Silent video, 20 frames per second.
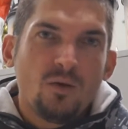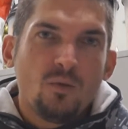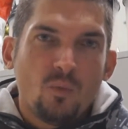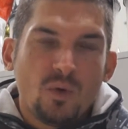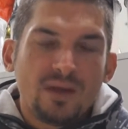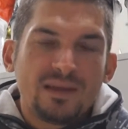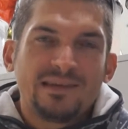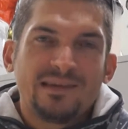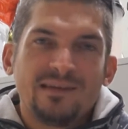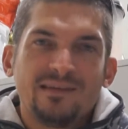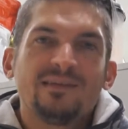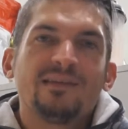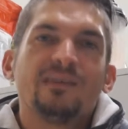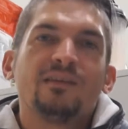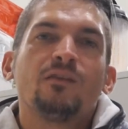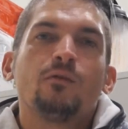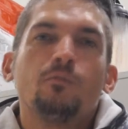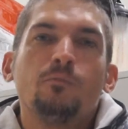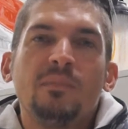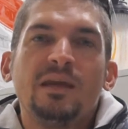what does
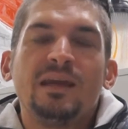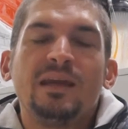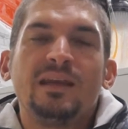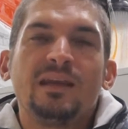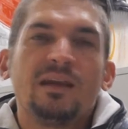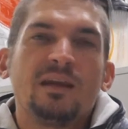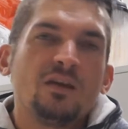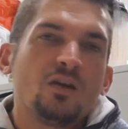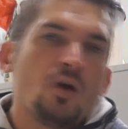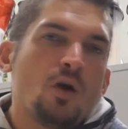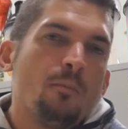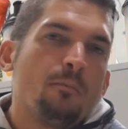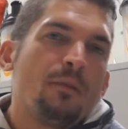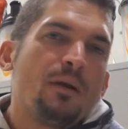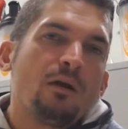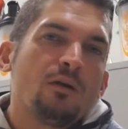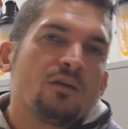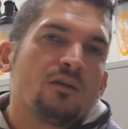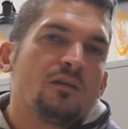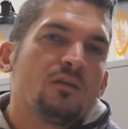this mean in
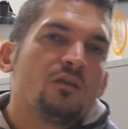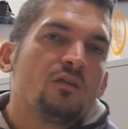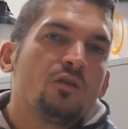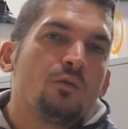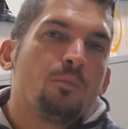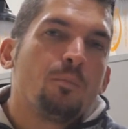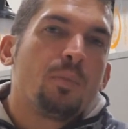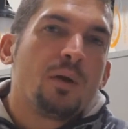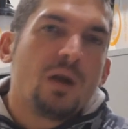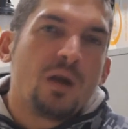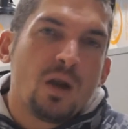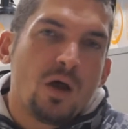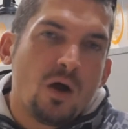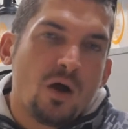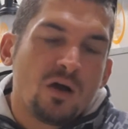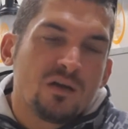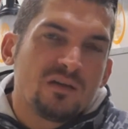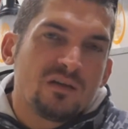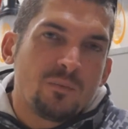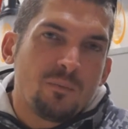comparison to
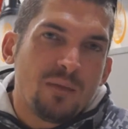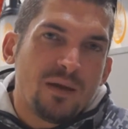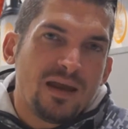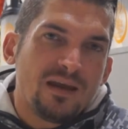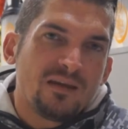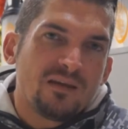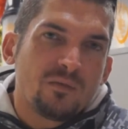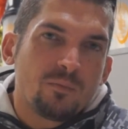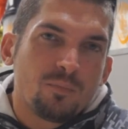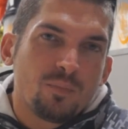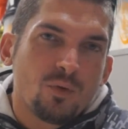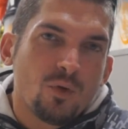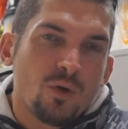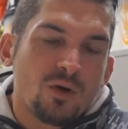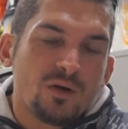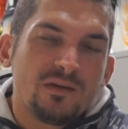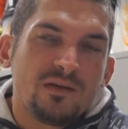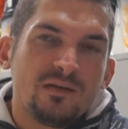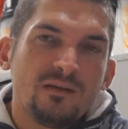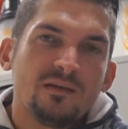plant-based
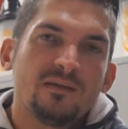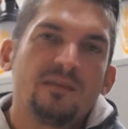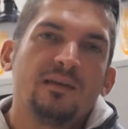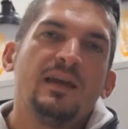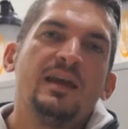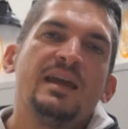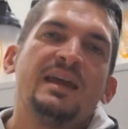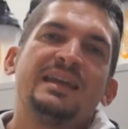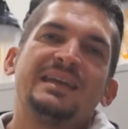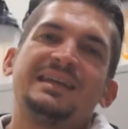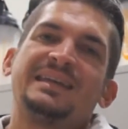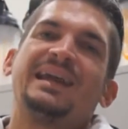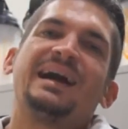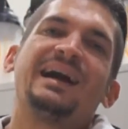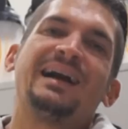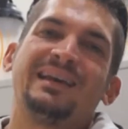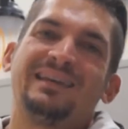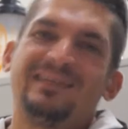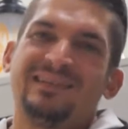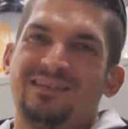proteins?
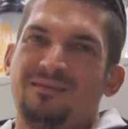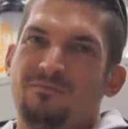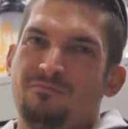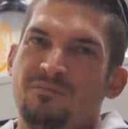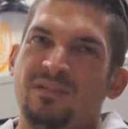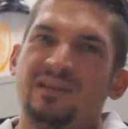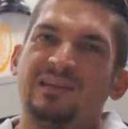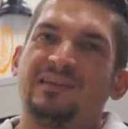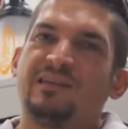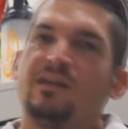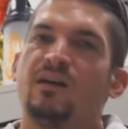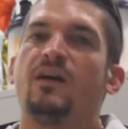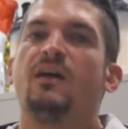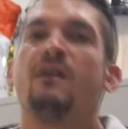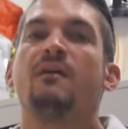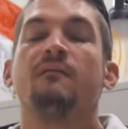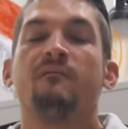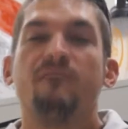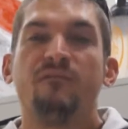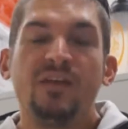Does Mr.
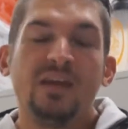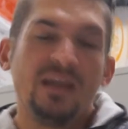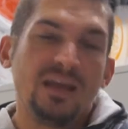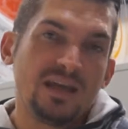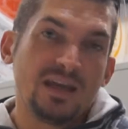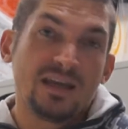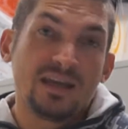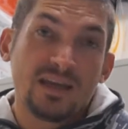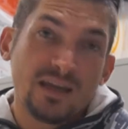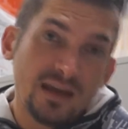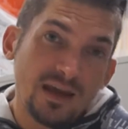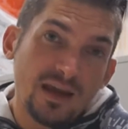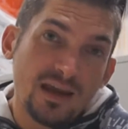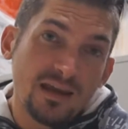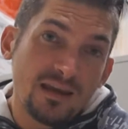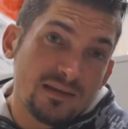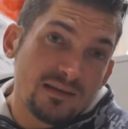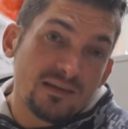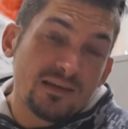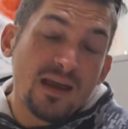Vegan
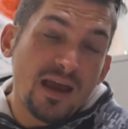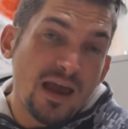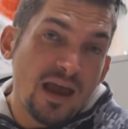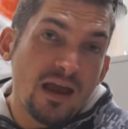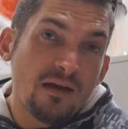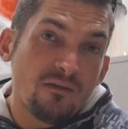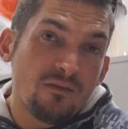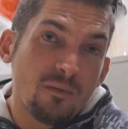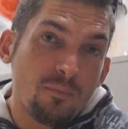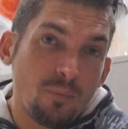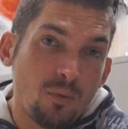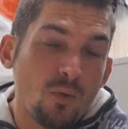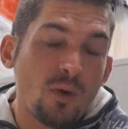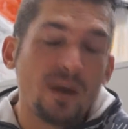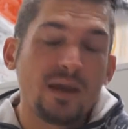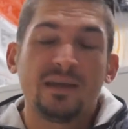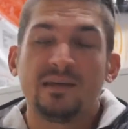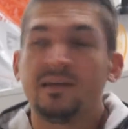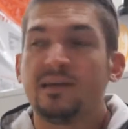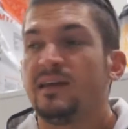Gains have a
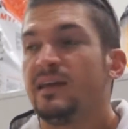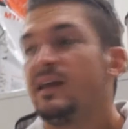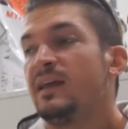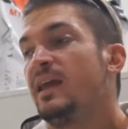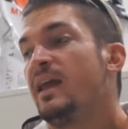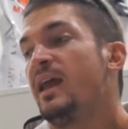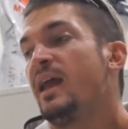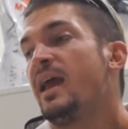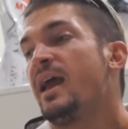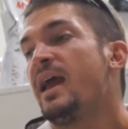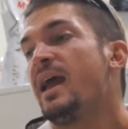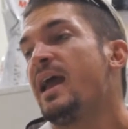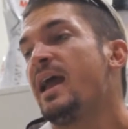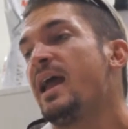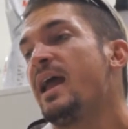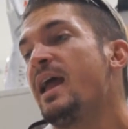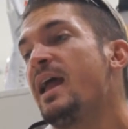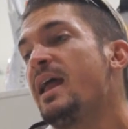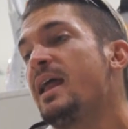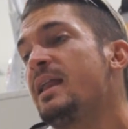point?
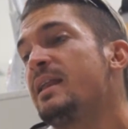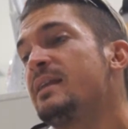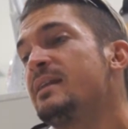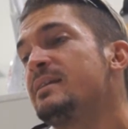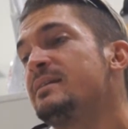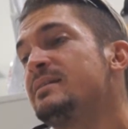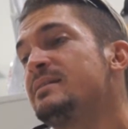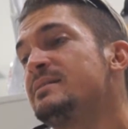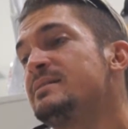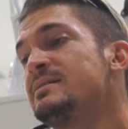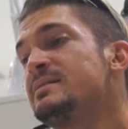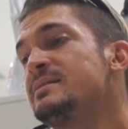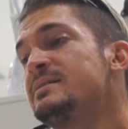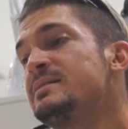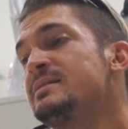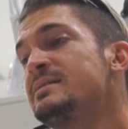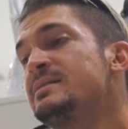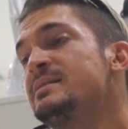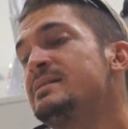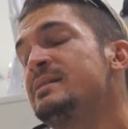
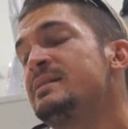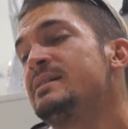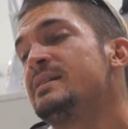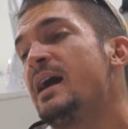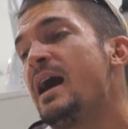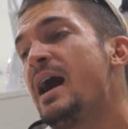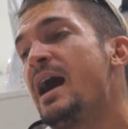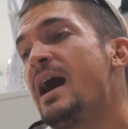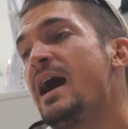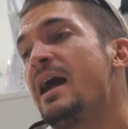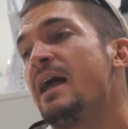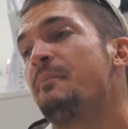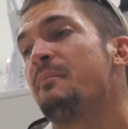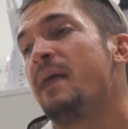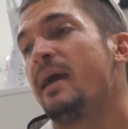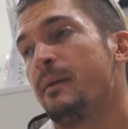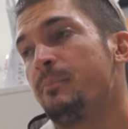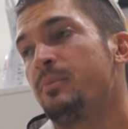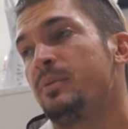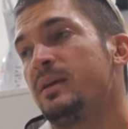And I am
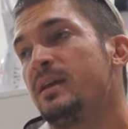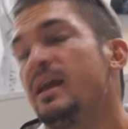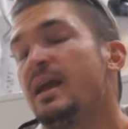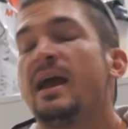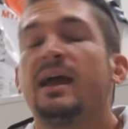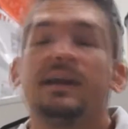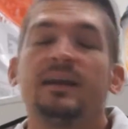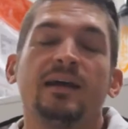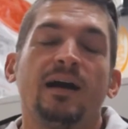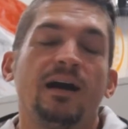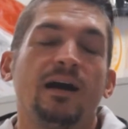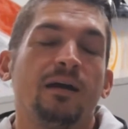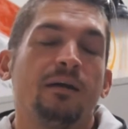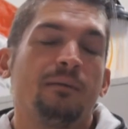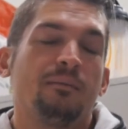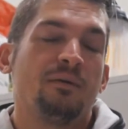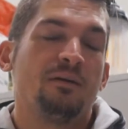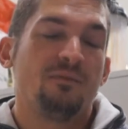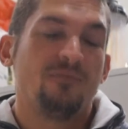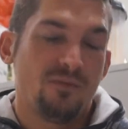happy and I
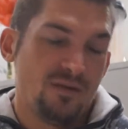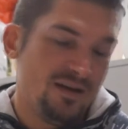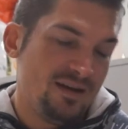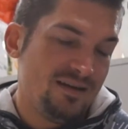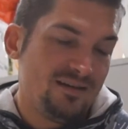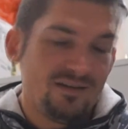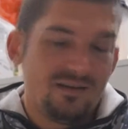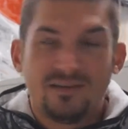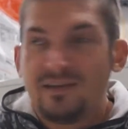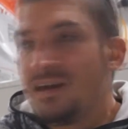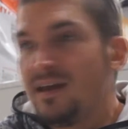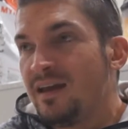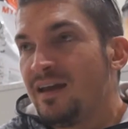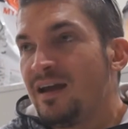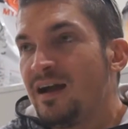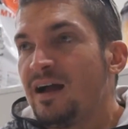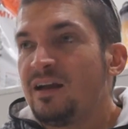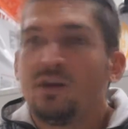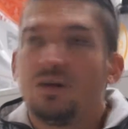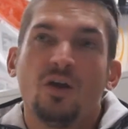am afraid to say,
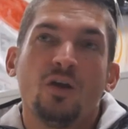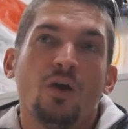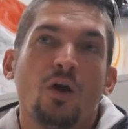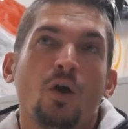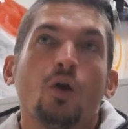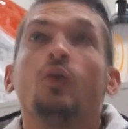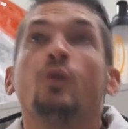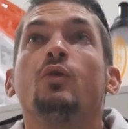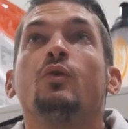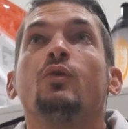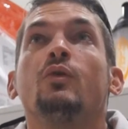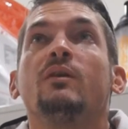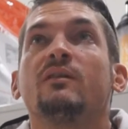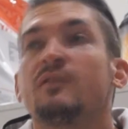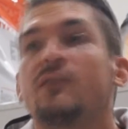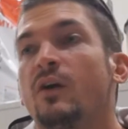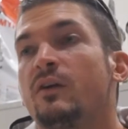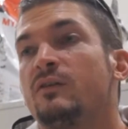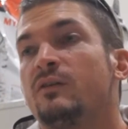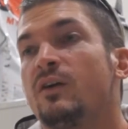I don't know who is
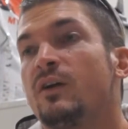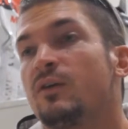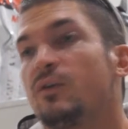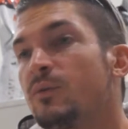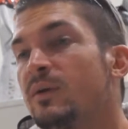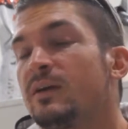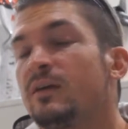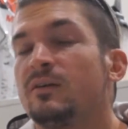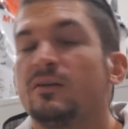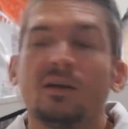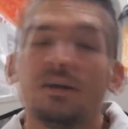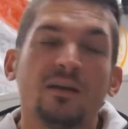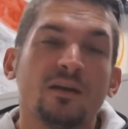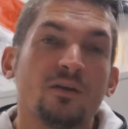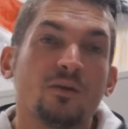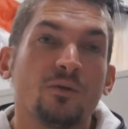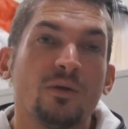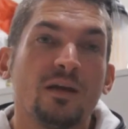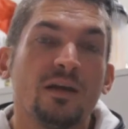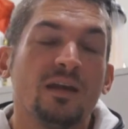going to agree or not
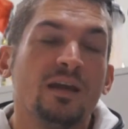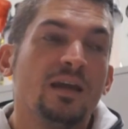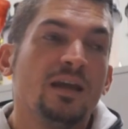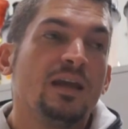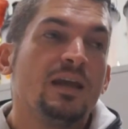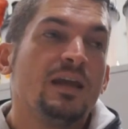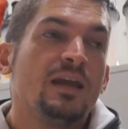agree,